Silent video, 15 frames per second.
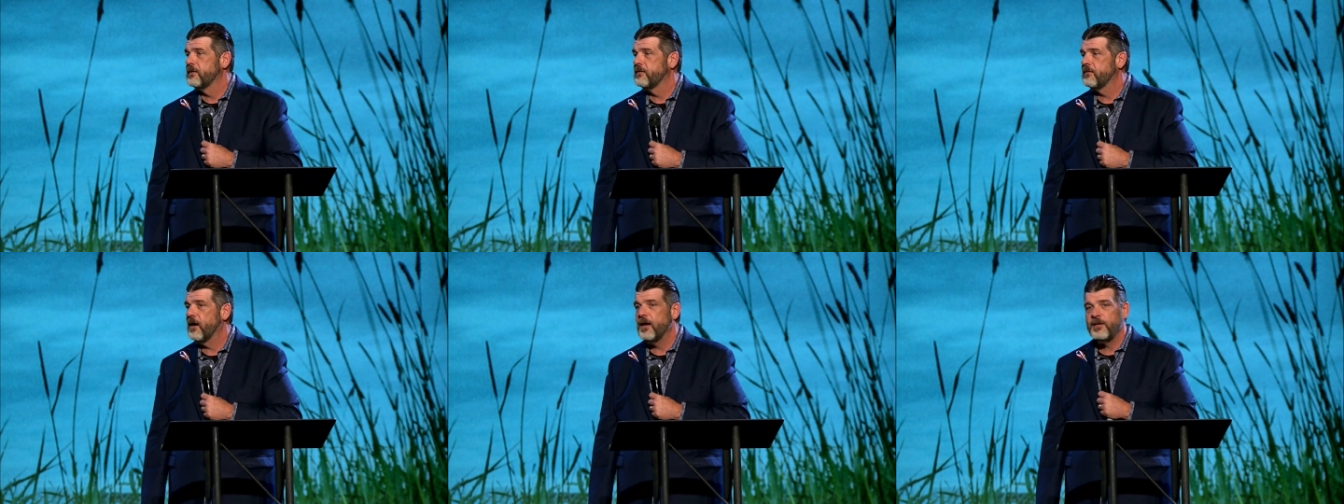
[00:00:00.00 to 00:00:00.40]

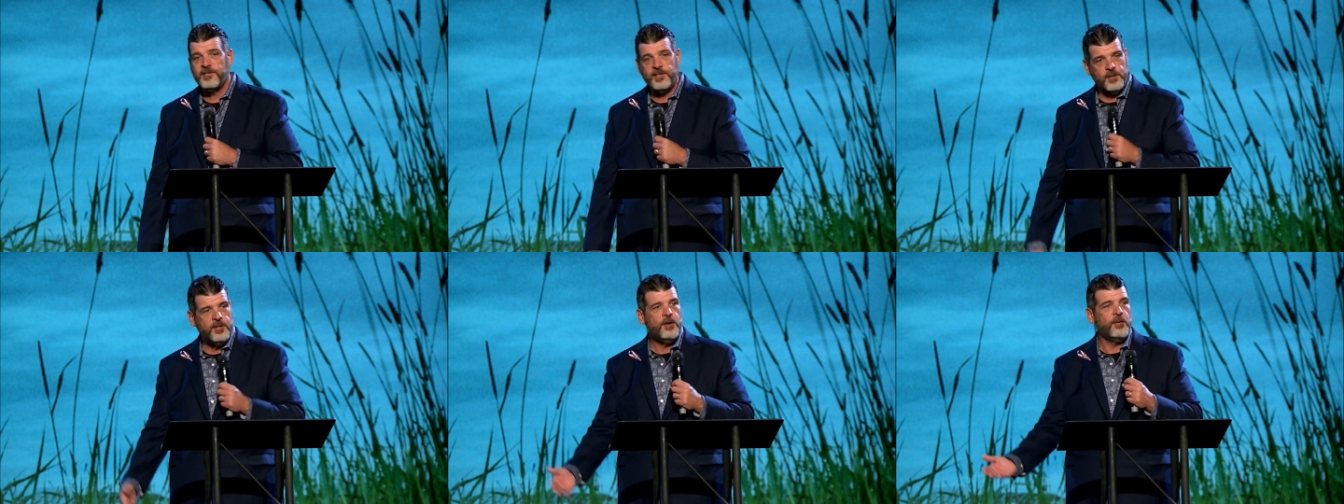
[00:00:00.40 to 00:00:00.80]
right? So
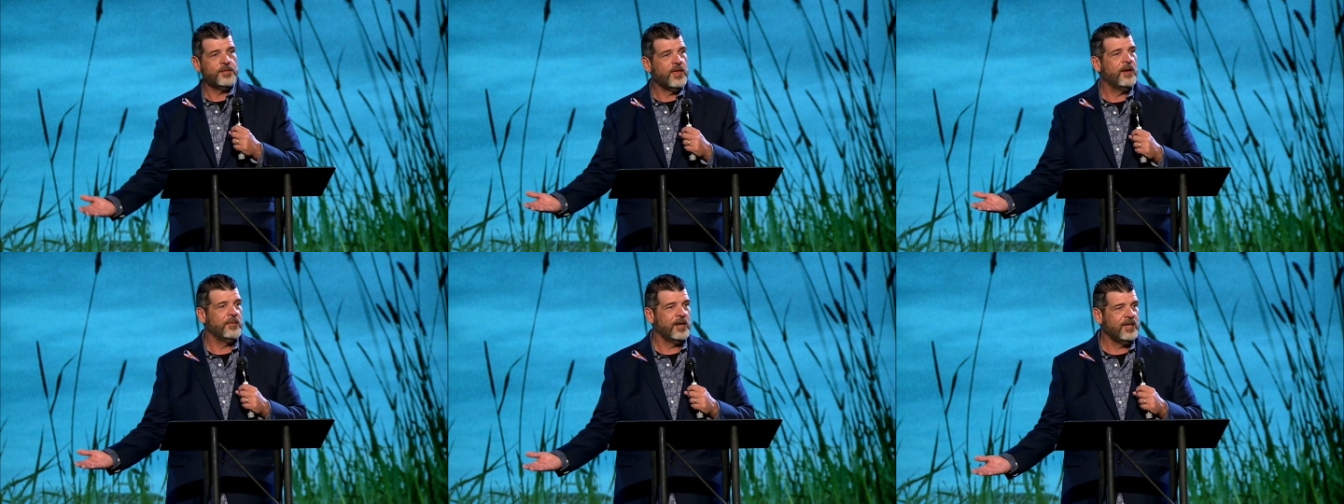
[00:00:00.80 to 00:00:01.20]
you know what
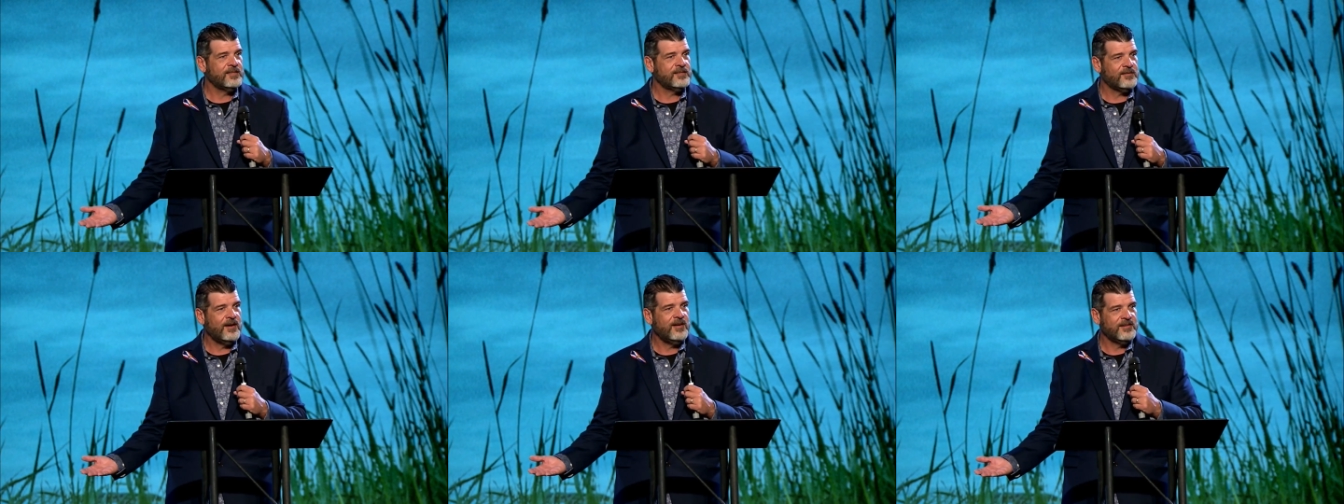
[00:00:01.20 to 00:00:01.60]
that
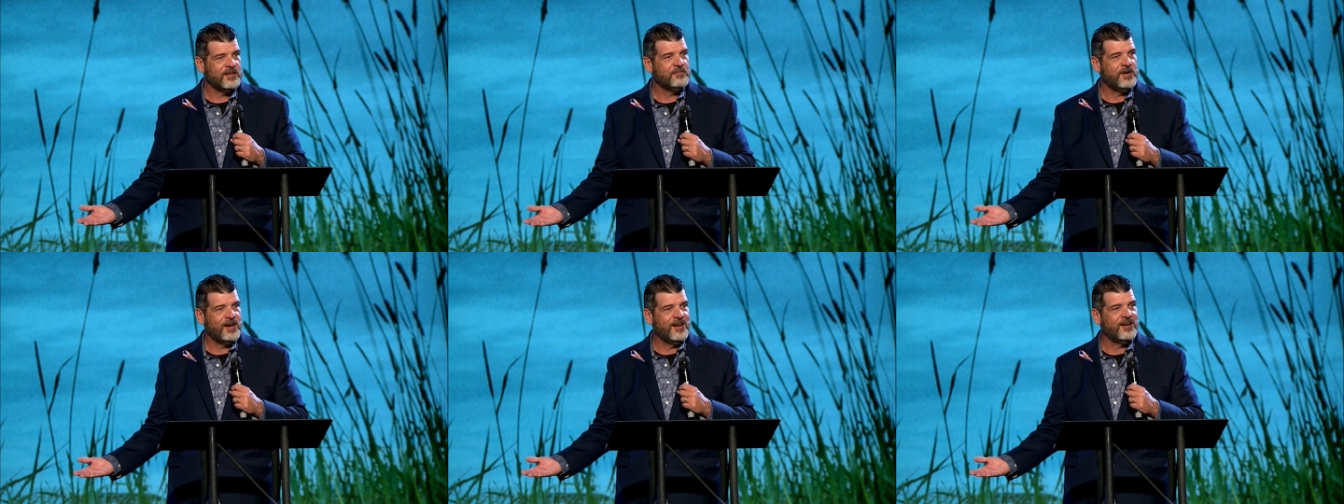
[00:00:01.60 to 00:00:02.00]
means, right?
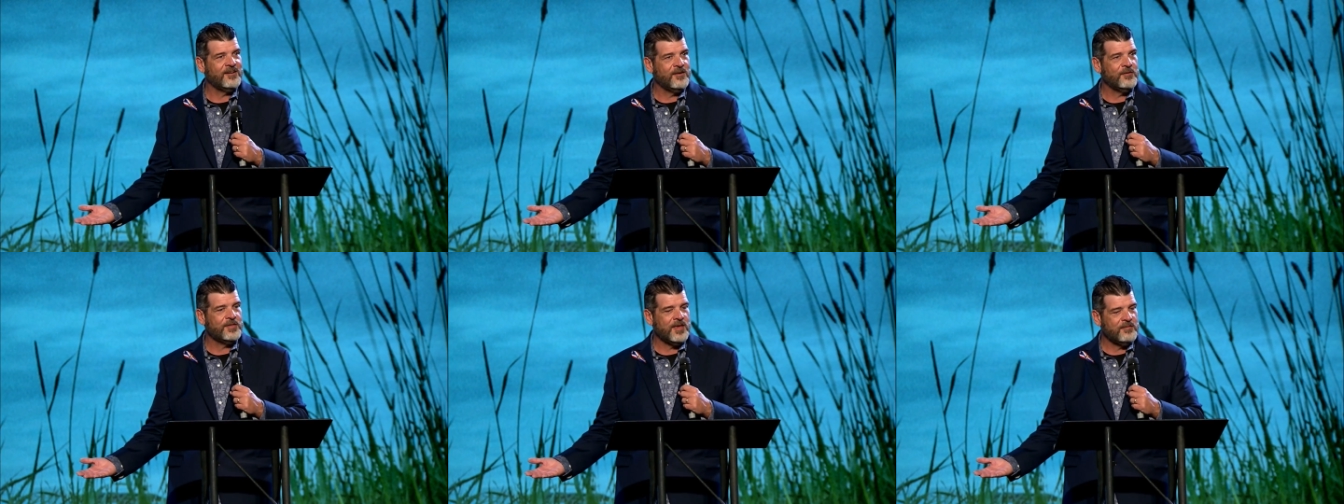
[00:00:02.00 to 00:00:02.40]
Everybody here
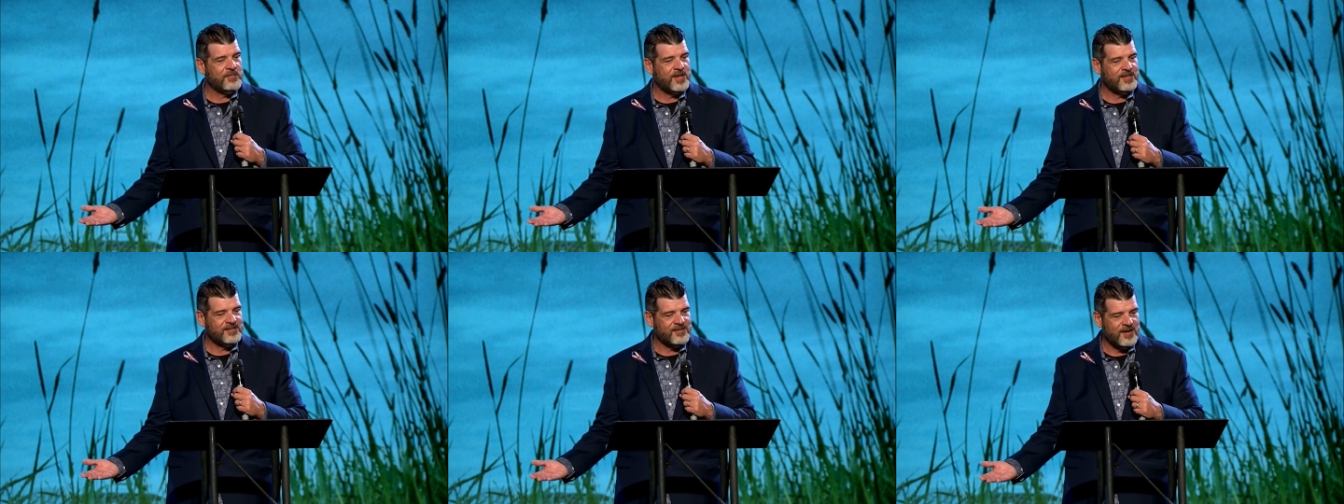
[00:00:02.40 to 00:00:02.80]
know what that
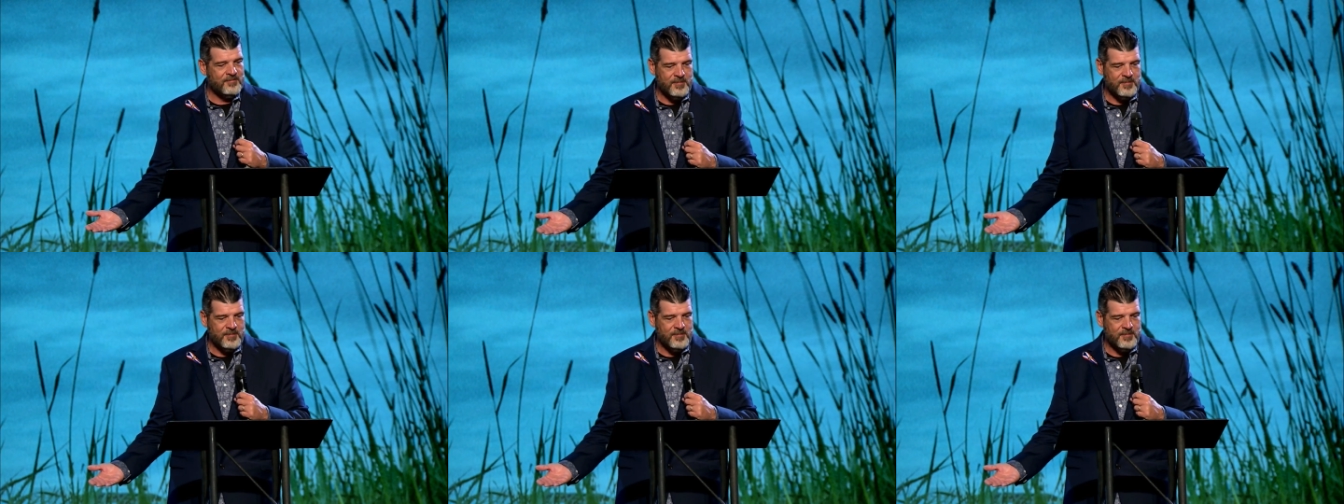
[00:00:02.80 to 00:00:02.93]
means, right?